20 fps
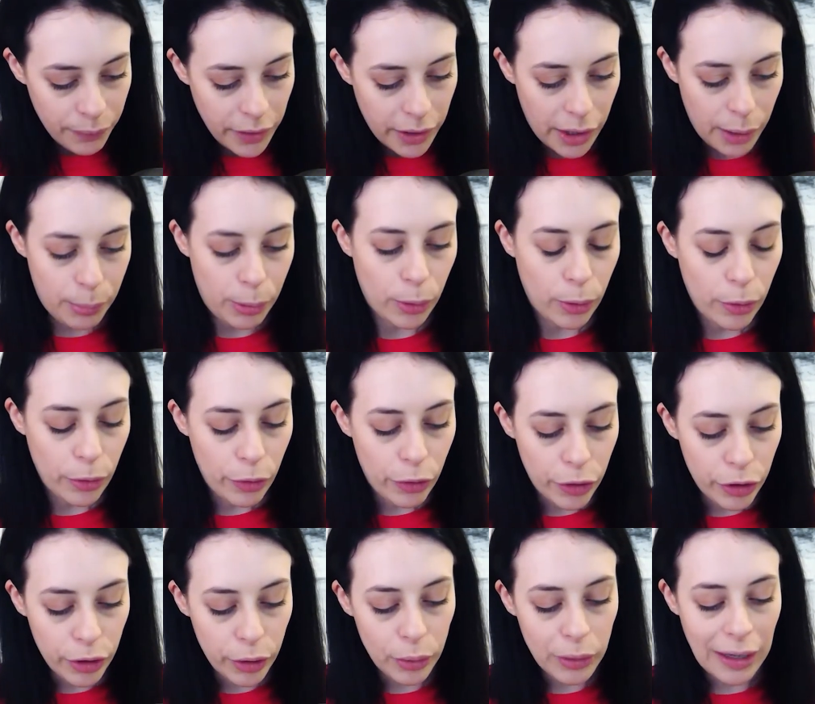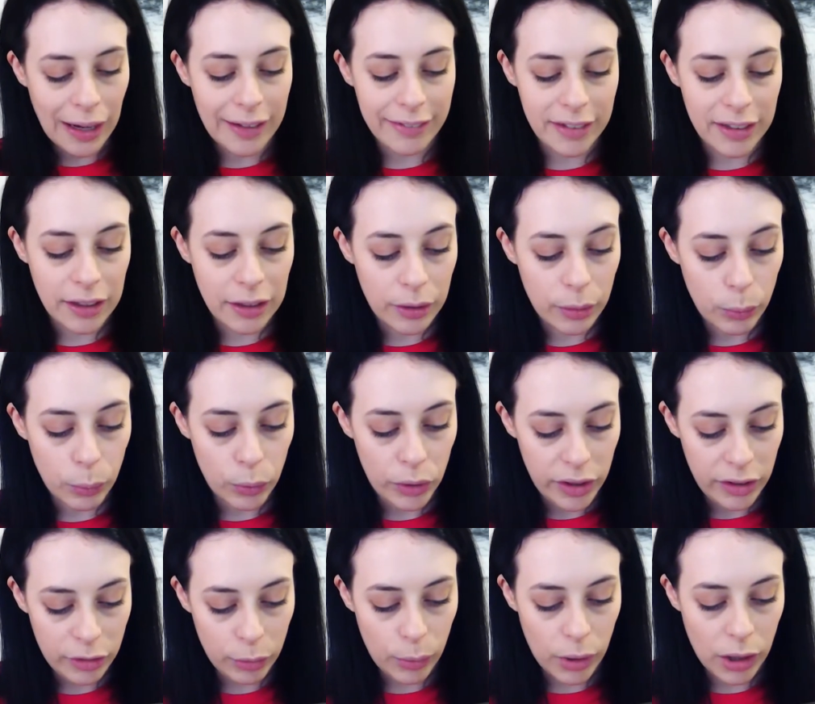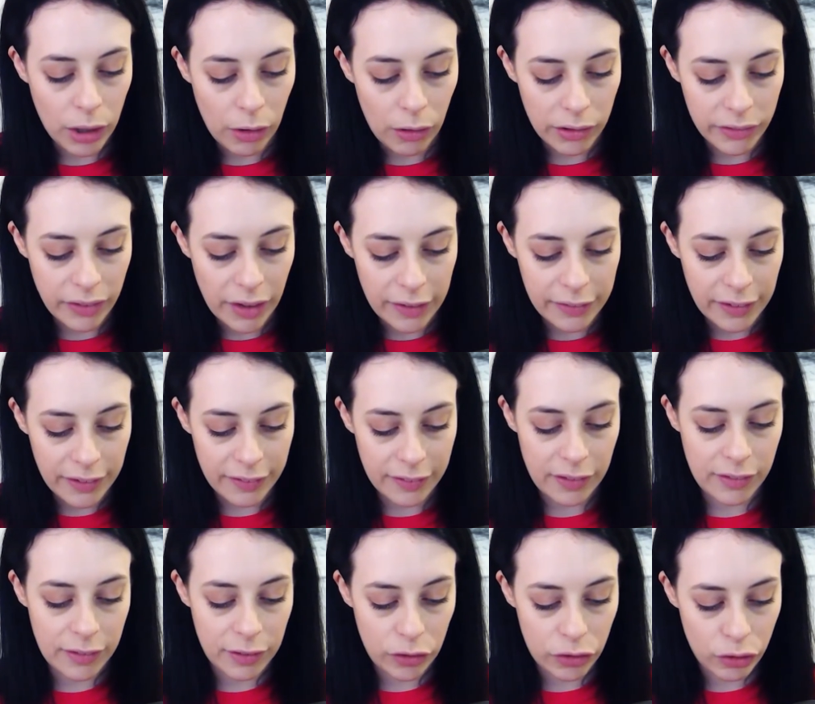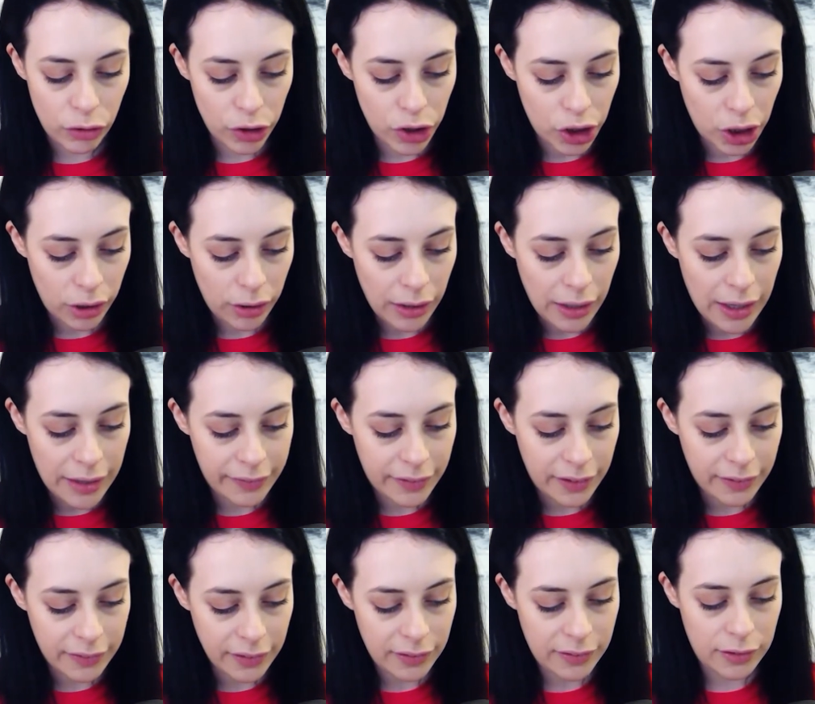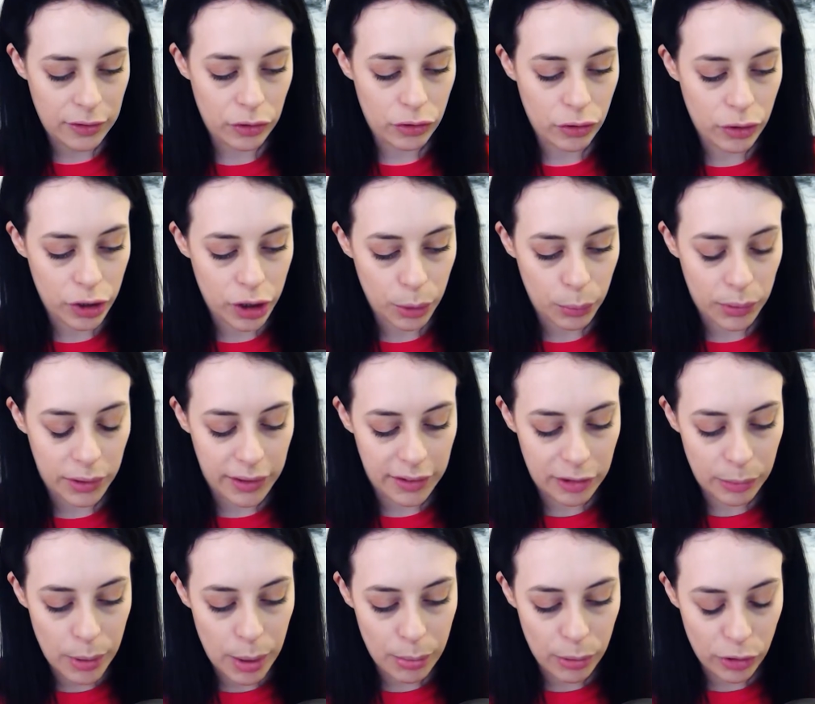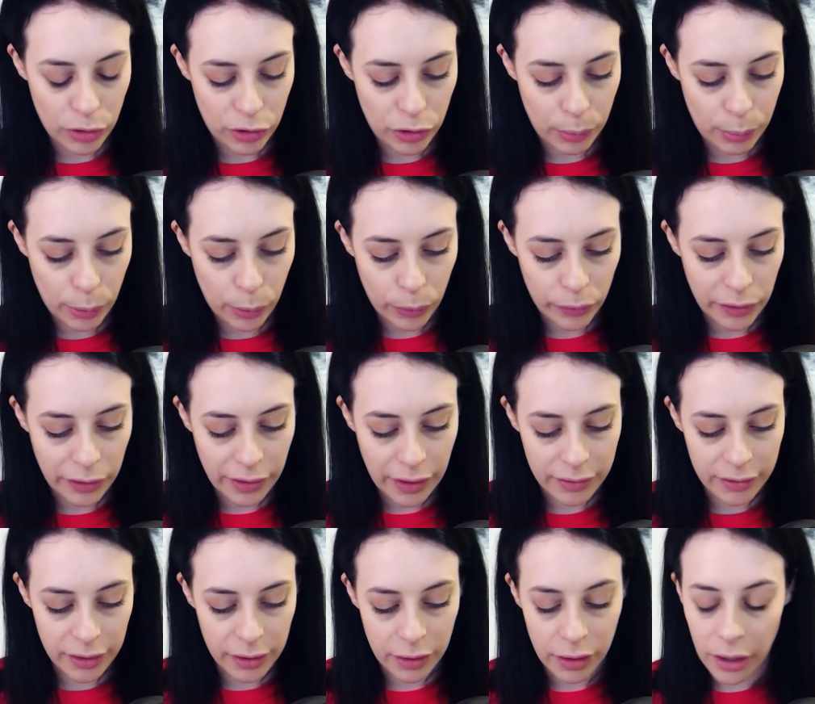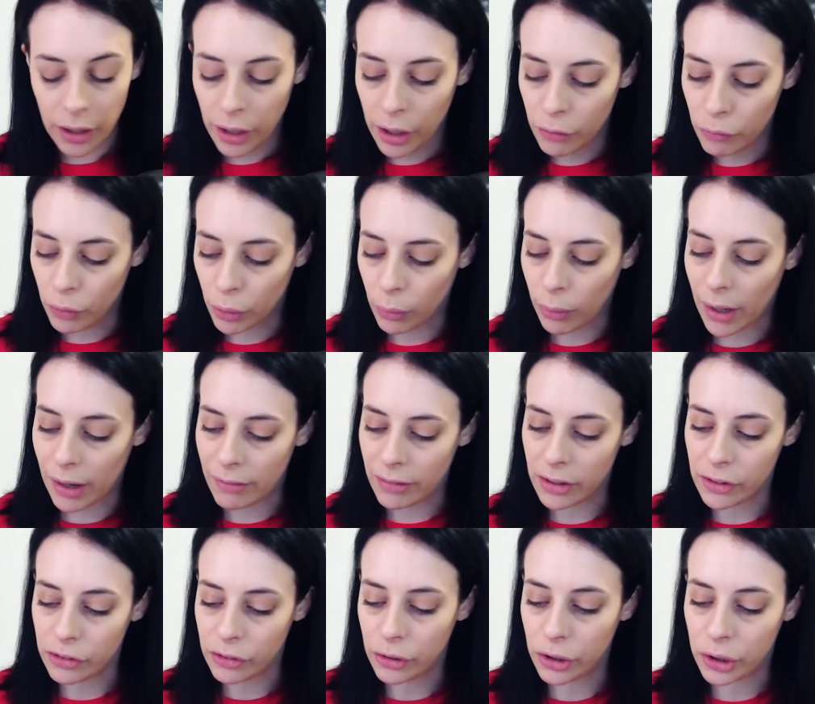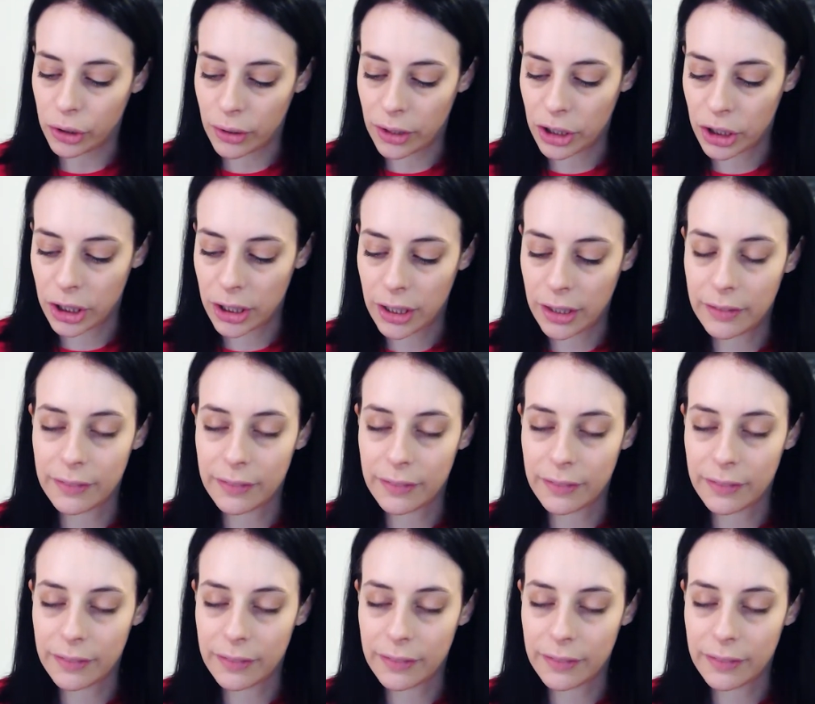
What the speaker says: and I put the new cladding will need to work alongside the existing structure, and the existing structure will need to be able to support the cladding, requiring a structural engineer.